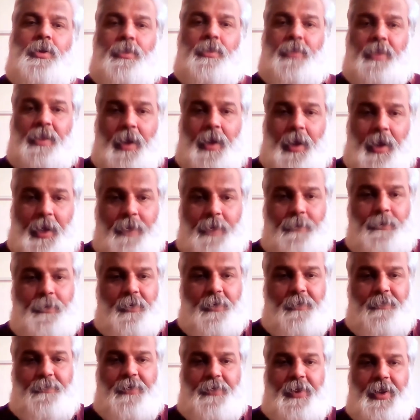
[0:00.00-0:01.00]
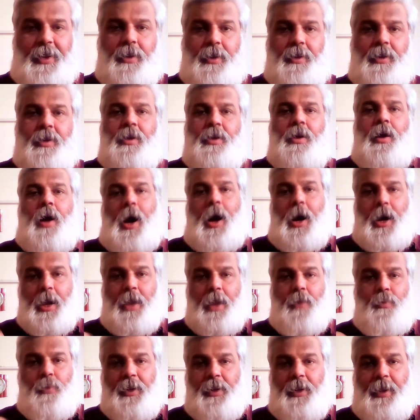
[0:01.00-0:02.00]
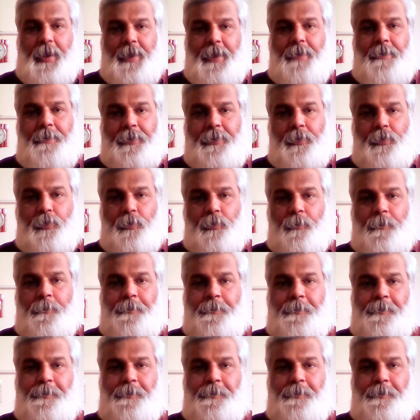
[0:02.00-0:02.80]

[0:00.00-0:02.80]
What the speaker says: Then I'm your friend. I will help you.